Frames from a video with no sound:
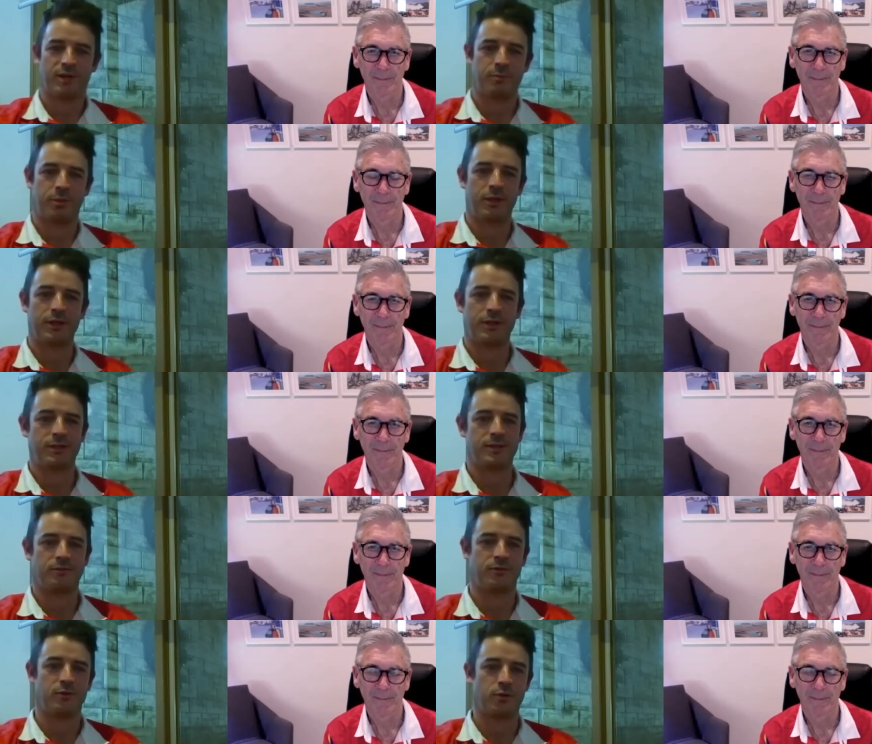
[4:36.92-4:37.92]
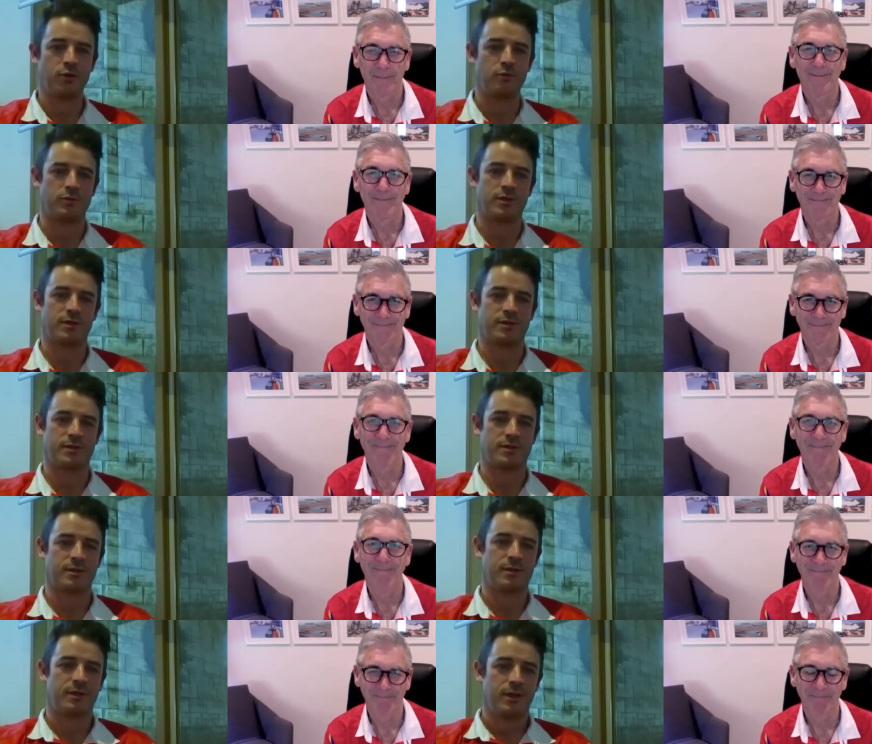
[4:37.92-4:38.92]
Speaker 1: completely in different rooms, and it's
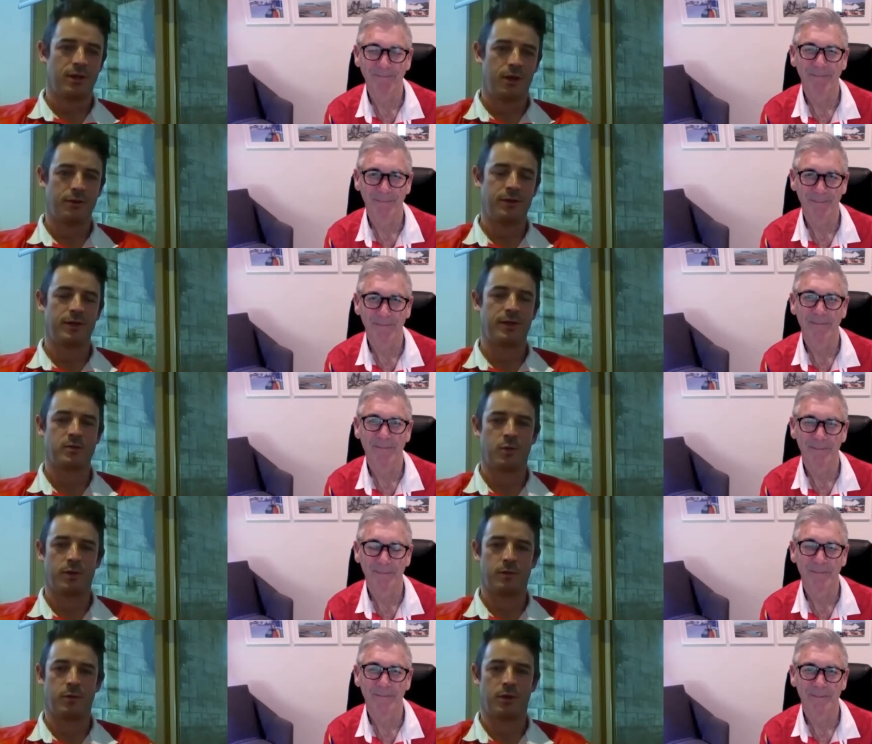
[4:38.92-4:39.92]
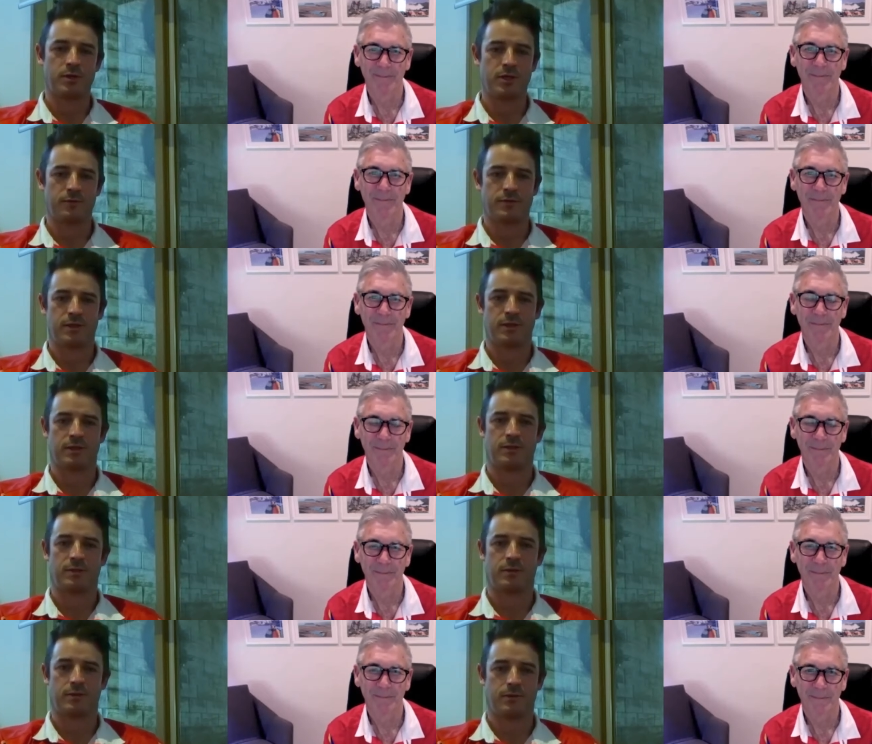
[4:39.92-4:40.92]
I think that's one of the positives things
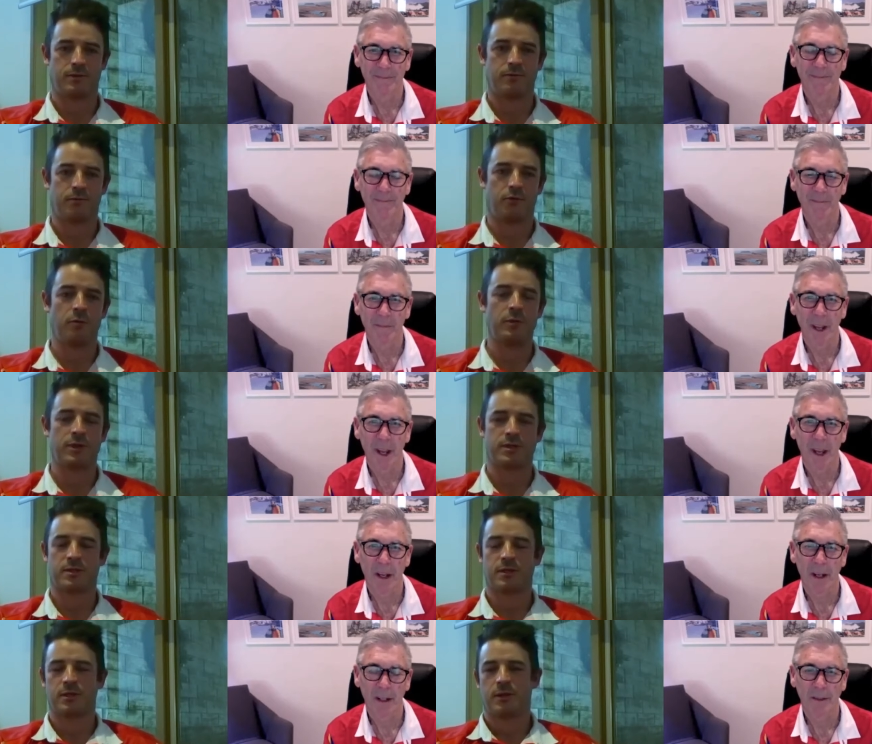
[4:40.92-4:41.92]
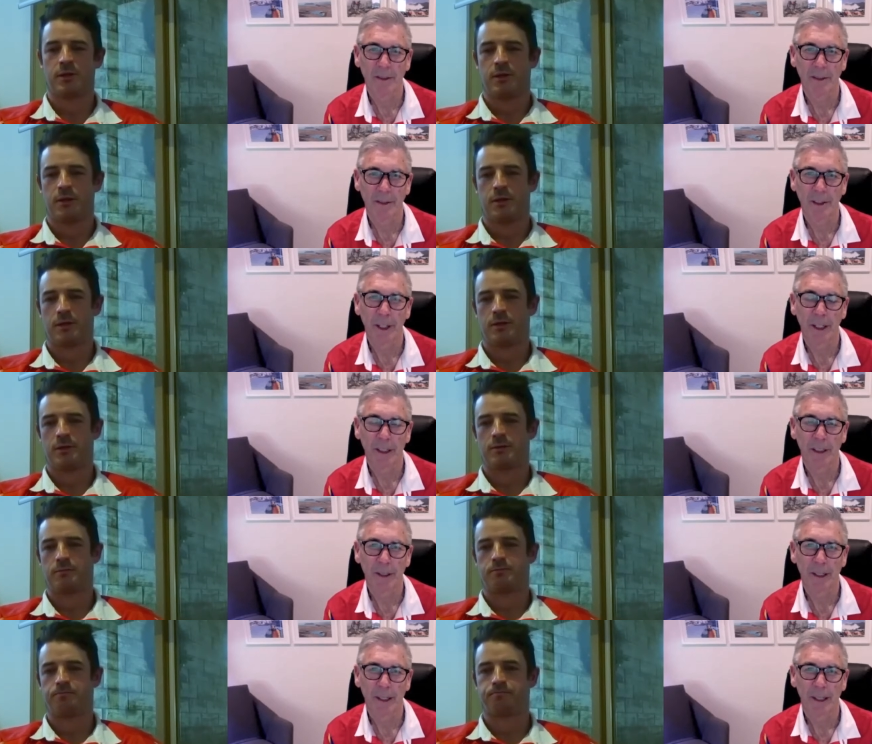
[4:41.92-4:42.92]
from this.
Speaker 2: Yes.
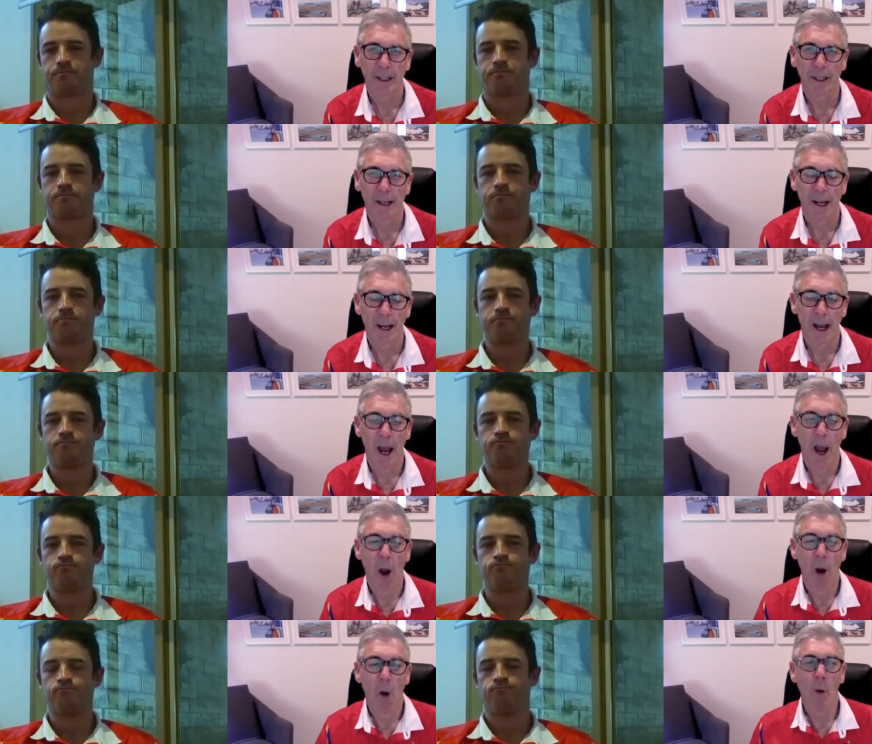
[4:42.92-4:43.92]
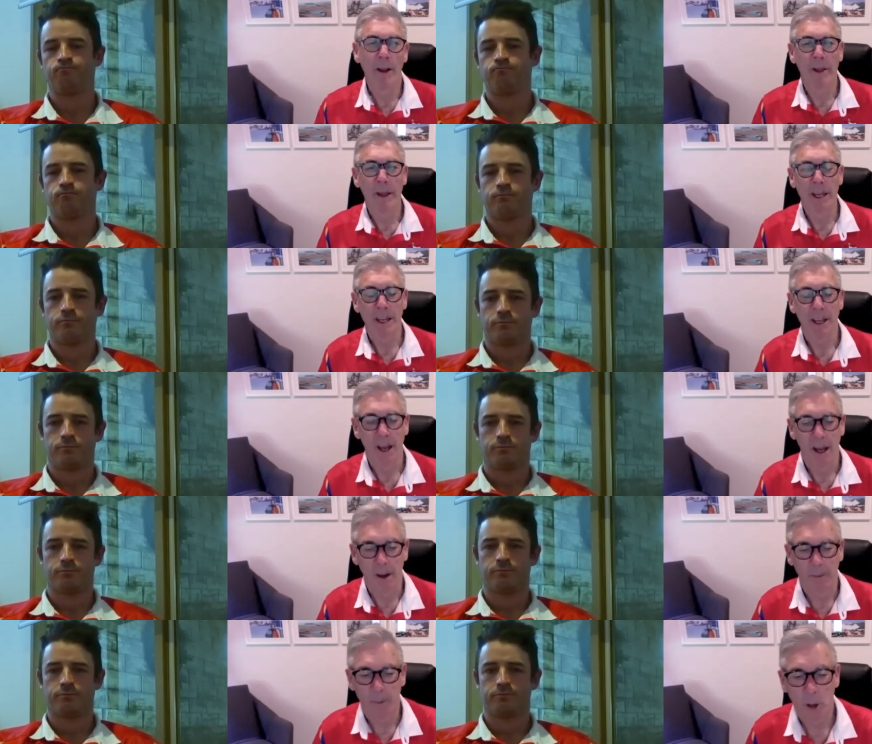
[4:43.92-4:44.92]
Um, one of the
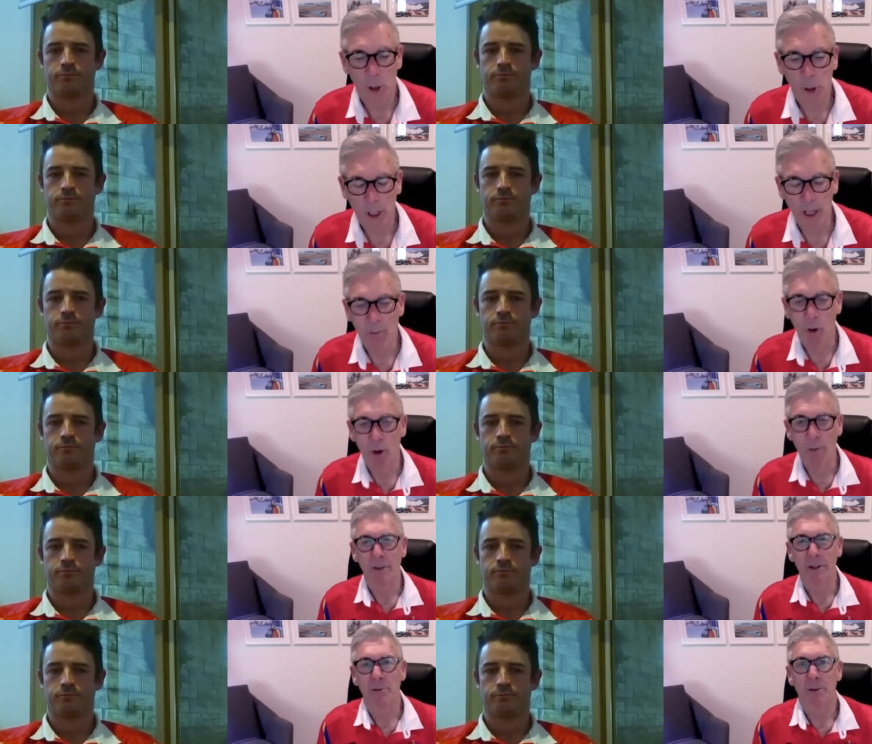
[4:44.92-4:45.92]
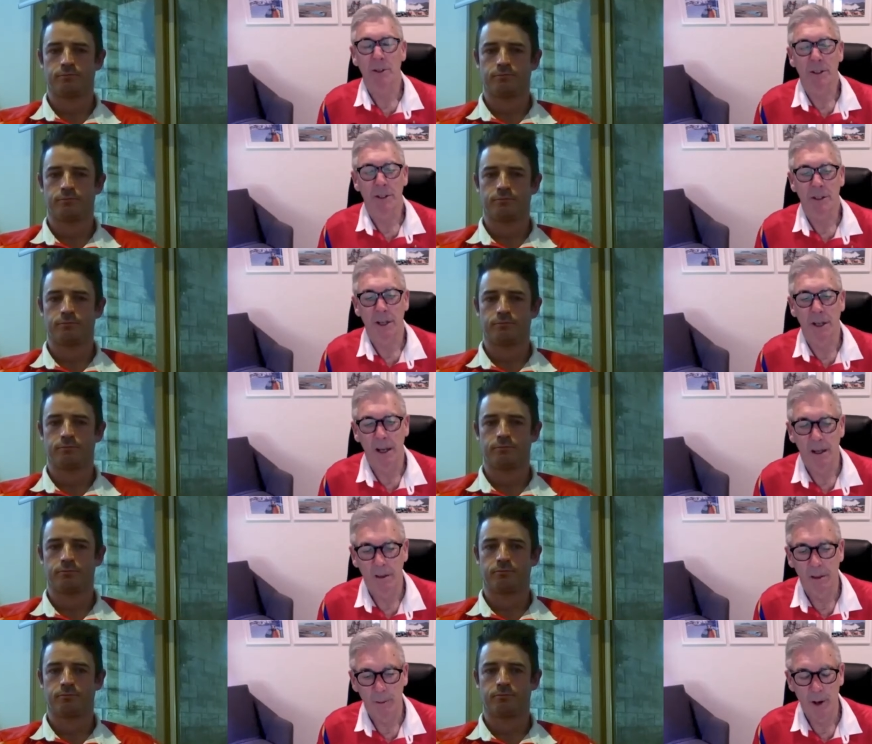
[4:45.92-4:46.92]
um, early appointments was uh,
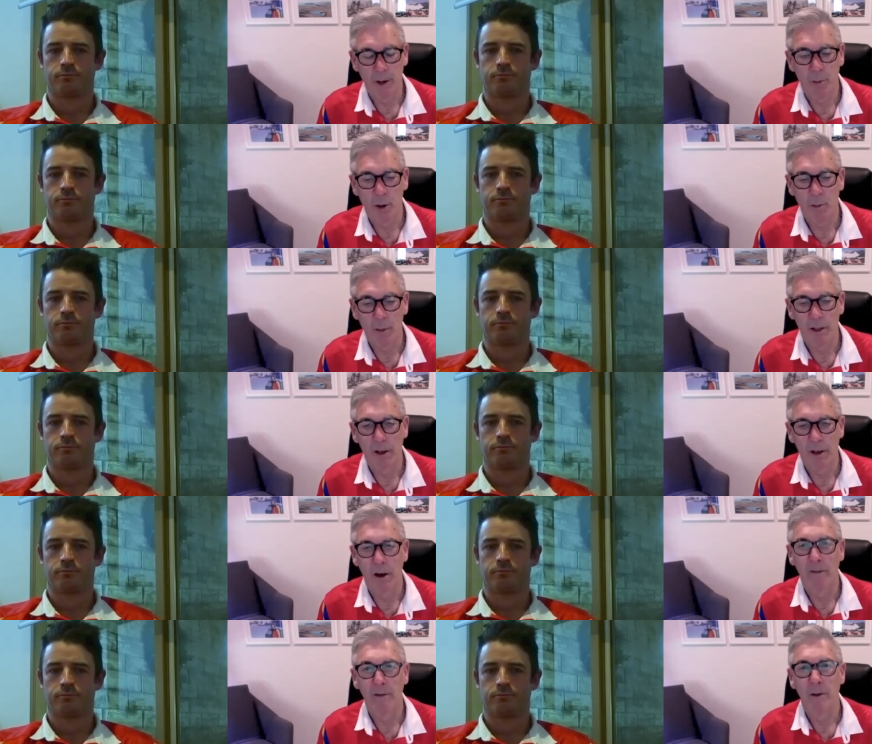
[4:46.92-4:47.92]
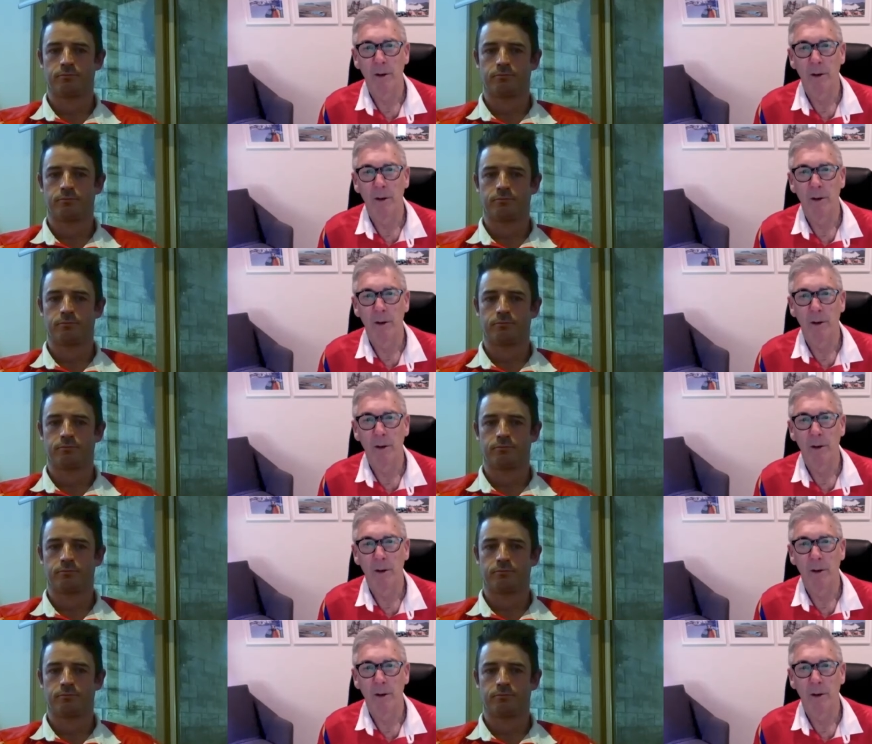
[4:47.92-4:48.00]
the reappointment of your